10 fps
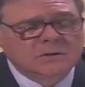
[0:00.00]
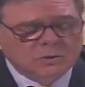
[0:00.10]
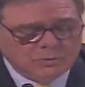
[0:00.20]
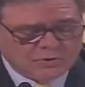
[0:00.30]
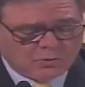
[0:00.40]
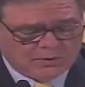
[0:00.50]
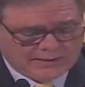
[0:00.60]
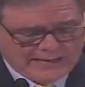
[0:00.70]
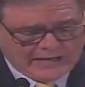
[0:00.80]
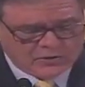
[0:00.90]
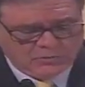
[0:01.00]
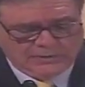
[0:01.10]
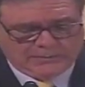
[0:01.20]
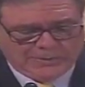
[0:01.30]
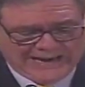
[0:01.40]
to resort to
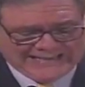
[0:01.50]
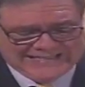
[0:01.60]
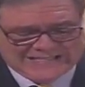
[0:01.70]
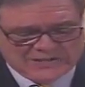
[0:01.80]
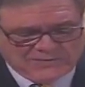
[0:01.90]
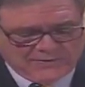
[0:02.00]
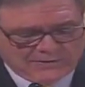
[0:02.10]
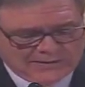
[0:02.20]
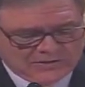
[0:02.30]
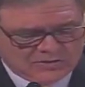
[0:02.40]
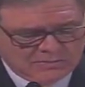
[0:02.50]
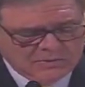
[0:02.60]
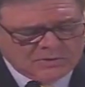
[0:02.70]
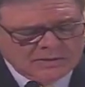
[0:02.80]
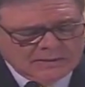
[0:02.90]
cash-only practices for their
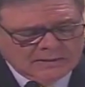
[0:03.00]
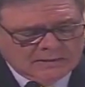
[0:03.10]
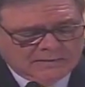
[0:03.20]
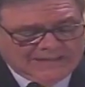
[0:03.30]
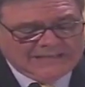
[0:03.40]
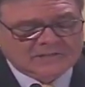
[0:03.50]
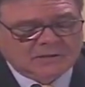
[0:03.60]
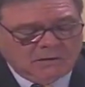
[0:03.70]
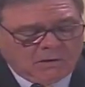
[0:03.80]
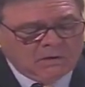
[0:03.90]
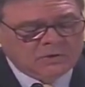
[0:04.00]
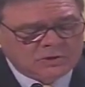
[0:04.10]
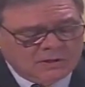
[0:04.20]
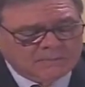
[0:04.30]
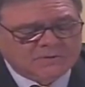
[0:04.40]
customers. These large
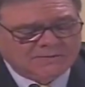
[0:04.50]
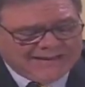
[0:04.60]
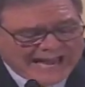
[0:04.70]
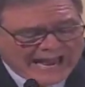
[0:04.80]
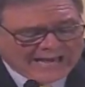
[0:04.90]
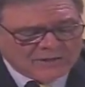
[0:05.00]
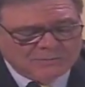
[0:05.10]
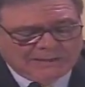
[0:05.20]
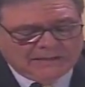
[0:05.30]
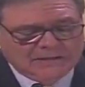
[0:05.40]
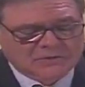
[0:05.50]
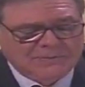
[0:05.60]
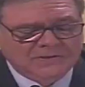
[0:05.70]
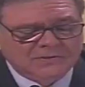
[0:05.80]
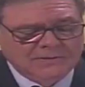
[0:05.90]
sums of cash make
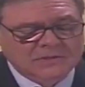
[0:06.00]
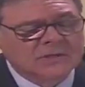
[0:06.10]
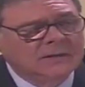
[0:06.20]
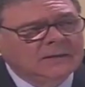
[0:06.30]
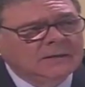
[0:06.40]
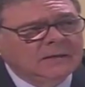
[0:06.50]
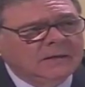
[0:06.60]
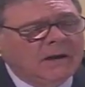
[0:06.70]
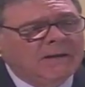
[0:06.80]
dispensaries an